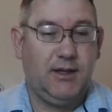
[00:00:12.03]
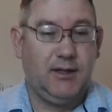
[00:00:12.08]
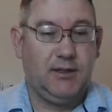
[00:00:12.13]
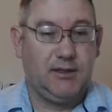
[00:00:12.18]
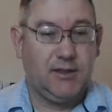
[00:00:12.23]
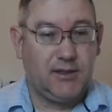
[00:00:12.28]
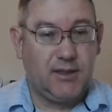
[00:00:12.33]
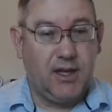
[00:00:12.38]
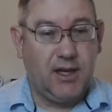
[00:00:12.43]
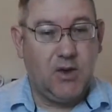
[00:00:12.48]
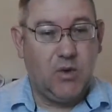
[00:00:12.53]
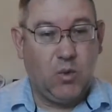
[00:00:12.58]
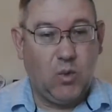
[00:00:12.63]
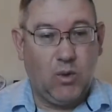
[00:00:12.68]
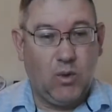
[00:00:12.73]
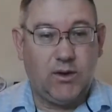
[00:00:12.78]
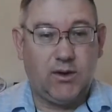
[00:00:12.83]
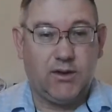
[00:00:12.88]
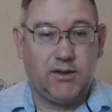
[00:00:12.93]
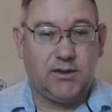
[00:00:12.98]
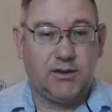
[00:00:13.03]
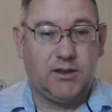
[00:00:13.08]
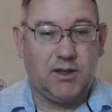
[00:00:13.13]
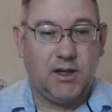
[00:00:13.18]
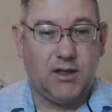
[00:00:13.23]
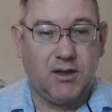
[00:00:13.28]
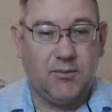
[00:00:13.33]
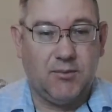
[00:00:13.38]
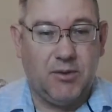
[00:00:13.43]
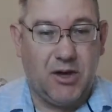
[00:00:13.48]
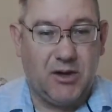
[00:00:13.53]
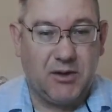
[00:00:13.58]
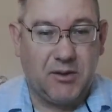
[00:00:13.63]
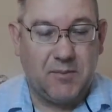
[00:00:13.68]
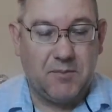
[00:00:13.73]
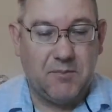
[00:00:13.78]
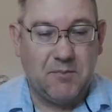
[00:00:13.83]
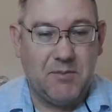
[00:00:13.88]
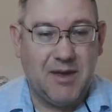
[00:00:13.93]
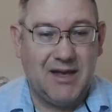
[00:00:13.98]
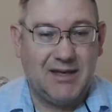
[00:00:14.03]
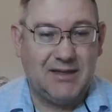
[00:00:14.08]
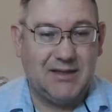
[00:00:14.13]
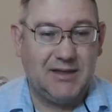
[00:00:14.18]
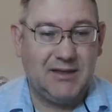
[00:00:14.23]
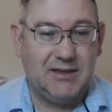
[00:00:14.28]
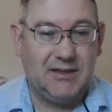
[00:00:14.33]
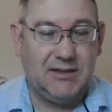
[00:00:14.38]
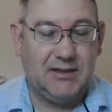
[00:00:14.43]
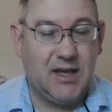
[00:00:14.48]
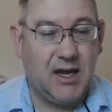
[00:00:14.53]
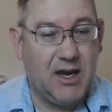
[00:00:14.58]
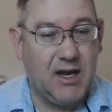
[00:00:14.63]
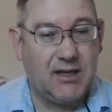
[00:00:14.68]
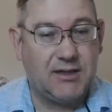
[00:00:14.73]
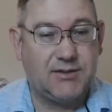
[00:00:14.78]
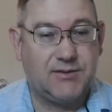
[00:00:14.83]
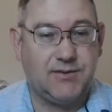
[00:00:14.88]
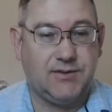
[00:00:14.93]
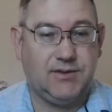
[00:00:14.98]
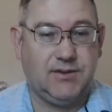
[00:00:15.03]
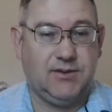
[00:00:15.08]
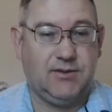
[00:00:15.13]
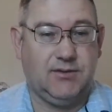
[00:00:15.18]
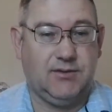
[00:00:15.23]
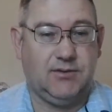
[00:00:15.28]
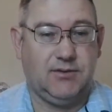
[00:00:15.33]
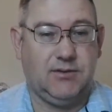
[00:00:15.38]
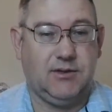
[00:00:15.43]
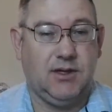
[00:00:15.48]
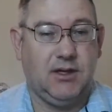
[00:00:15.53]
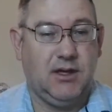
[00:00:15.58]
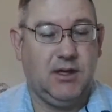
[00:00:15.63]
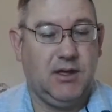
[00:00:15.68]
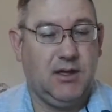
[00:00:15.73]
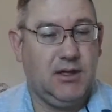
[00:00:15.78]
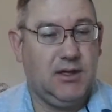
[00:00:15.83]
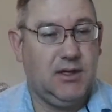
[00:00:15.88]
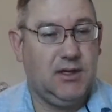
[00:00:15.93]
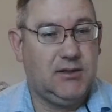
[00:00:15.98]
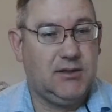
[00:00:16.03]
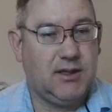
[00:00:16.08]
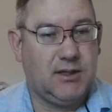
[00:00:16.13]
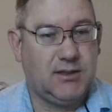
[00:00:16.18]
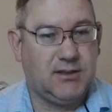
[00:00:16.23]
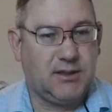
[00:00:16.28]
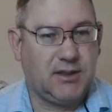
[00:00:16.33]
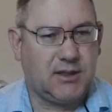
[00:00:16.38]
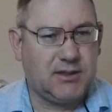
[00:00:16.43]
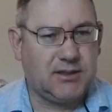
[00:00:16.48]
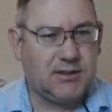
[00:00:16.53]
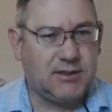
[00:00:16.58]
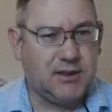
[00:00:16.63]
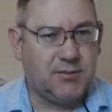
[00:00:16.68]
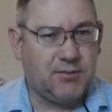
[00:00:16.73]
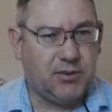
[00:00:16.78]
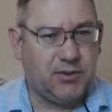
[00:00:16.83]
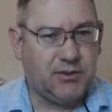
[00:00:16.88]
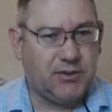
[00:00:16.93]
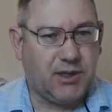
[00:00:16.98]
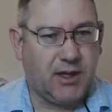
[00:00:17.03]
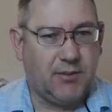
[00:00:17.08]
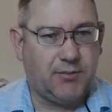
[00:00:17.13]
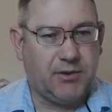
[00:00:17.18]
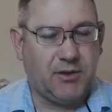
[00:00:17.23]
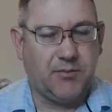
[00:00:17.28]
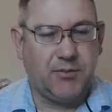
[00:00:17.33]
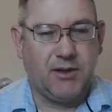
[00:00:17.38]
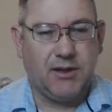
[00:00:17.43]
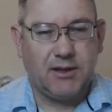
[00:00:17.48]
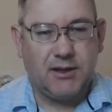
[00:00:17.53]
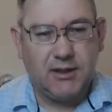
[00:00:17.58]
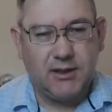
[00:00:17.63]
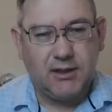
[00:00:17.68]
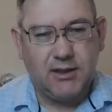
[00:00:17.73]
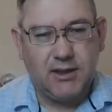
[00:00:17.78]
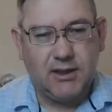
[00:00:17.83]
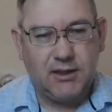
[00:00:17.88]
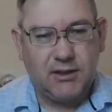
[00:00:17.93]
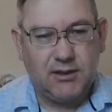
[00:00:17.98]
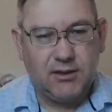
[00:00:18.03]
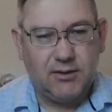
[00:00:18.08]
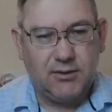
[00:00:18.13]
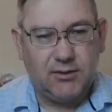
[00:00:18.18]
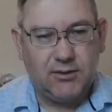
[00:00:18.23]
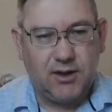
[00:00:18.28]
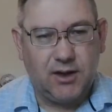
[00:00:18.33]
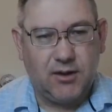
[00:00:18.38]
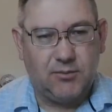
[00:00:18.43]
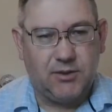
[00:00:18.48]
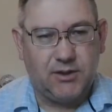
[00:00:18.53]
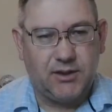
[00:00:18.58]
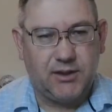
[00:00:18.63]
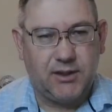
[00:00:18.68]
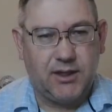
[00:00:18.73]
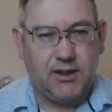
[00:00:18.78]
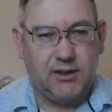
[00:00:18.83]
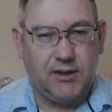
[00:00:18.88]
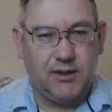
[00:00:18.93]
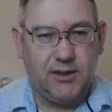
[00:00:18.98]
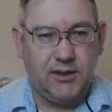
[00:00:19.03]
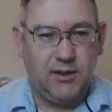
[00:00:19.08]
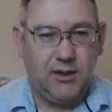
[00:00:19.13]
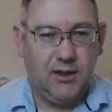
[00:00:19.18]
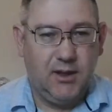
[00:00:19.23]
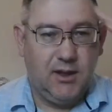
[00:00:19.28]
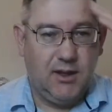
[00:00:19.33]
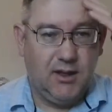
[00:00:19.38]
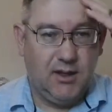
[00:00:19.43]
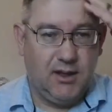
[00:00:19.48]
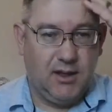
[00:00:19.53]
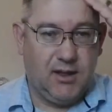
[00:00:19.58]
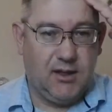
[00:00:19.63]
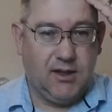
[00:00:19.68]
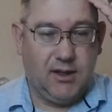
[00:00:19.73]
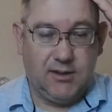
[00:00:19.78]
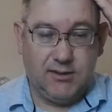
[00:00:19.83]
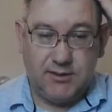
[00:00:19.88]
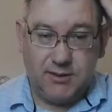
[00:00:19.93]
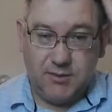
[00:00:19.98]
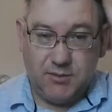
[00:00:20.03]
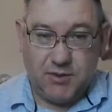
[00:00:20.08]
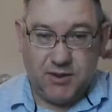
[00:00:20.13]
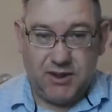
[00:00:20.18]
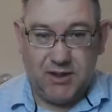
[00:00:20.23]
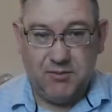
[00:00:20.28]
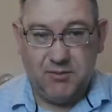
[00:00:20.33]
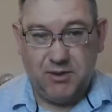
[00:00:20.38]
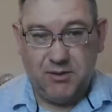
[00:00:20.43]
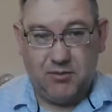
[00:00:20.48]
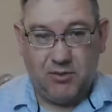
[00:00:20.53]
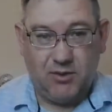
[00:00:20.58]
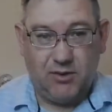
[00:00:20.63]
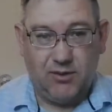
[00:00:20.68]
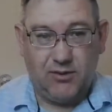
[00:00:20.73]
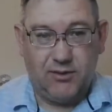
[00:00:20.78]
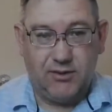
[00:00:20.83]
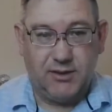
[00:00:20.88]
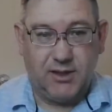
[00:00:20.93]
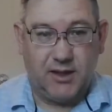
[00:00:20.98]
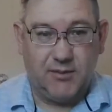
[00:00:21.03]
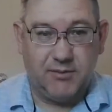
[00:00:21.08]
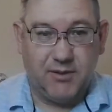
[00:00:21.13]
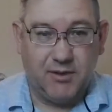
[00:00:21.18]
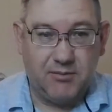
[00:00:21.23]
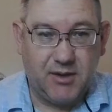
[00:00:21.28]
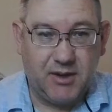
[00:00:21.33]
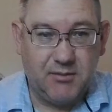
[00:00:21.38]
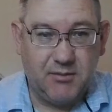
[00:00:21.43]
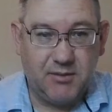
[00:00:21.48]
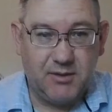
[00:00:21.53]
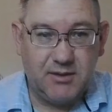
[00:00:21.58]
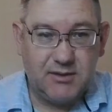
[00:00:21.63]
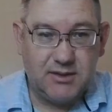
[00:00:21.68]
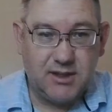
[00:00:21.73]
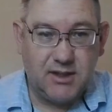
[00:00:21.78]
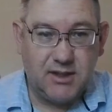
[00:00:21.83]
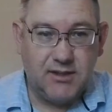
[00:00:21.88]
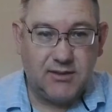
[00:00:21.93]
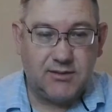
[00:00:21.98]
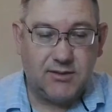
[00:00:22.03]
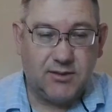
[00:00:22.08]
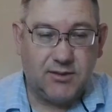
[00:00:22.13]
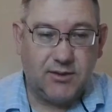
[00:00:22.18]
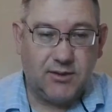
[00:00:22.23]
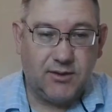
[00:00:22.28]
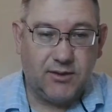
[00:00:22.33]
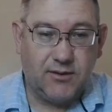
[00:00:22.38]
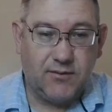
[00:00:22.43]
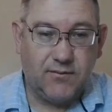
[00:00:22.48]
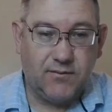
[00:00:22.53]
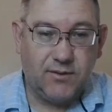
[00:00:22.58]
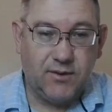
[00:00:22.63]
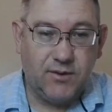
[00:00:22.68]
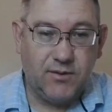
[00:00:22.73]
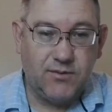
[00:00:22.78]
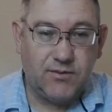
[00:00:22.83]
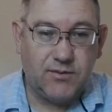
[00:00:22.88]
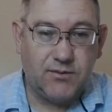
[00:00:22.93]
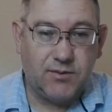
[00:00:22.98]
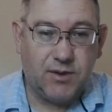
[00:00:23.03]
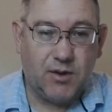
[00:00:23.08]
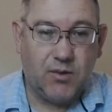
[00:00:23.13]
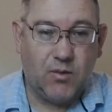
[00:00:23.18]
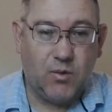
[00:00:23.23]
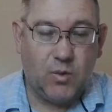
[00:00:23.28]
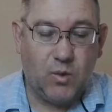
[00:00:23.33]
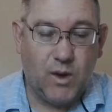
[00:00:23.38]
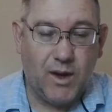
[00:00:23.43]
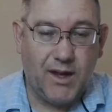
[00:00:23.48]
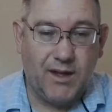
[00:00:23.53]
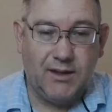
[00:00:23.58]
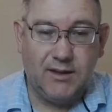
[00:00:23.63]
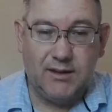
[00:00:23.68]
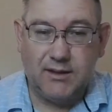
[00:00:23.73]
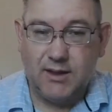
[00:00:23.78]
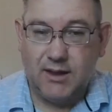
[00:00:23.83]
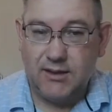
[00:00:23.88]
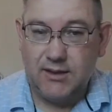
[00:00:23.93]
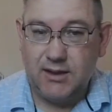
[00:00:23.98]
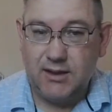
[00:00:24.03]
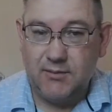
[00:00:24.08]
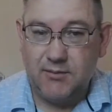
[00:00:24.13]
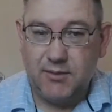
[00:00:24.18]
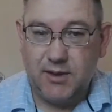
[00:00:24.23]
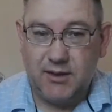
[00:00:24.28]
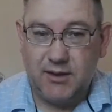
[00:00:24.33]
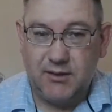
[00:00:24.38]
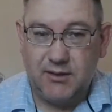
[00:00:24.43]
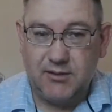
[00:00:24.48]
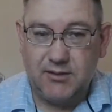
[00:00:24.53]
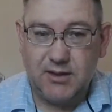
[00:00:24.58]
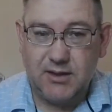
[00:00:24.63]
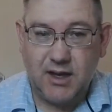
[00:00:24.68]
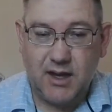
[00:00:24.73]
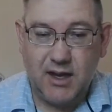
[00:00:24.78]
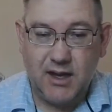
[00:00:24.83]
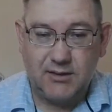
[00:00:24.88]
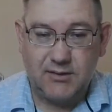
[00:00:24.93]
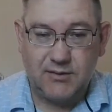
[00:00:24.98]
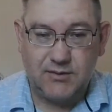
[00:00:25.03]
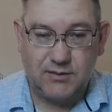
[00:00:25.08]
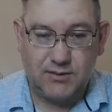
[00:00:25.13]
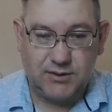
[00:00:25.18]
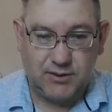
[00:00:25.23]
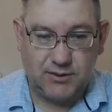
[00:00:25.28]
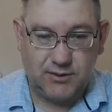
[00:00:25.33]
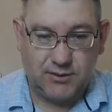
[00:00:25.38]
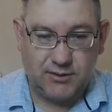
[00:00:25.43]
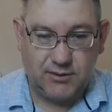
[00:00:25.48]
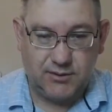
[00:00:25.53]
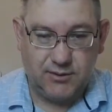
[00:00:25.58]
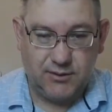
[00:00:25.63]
Today we're going to talk about amending tax returns. Sounds like a simple topic, but it can get a little complicated. And I see plenty of people all the time that make mistakes or are confused about when can they amend a tax return.